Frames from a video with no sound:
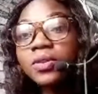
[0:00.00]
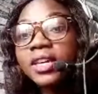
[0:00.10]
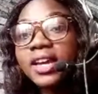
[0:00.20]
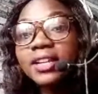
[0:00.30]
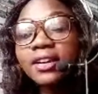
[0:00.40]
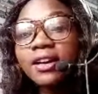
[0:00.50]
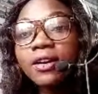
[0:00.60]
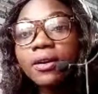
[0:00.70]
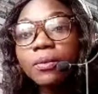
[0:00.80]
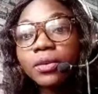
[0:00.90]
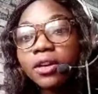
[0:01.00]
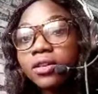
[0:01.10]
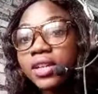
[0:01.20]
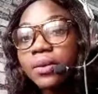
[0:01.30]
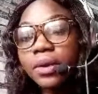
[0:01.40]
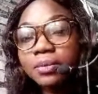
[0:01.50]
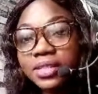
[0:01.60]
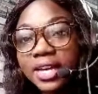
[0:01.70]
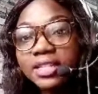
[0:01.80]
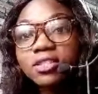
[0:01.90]
You can log on our
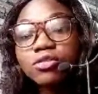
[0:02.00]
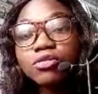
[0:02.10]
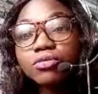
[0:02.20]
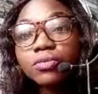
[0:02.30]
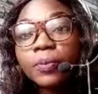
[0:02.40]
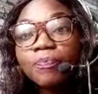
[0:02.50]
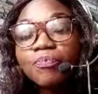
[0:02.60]
website to